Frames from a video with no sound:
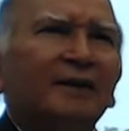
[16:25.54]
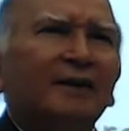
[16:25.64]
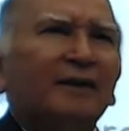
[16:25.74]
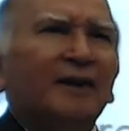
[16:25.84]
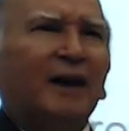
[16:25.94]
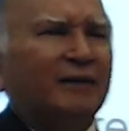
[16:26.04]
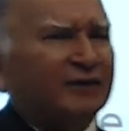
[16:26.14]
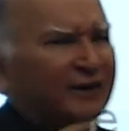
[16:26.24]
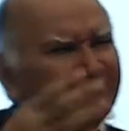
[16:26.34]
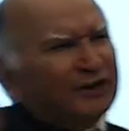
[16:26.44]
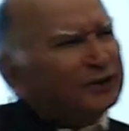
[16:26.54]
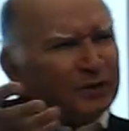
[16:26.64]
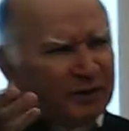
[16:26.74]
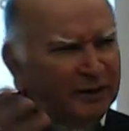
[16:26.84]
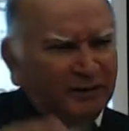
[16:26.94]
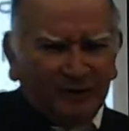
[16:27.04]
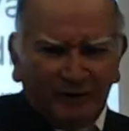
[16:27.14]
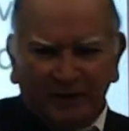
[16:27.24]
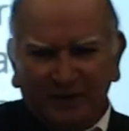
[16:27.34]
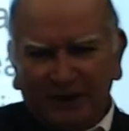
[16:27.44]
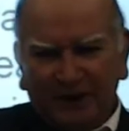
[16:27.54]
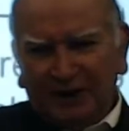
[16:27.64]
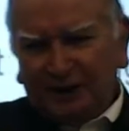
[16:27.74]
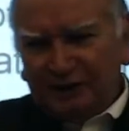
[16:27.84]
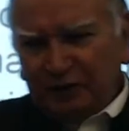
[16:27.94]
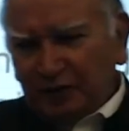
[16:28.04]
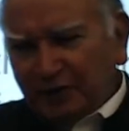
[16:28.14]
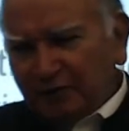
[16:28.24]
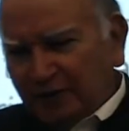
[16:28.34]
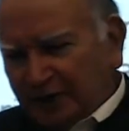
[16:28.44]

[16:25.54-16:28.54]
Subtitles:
I've said the story in many other forums, but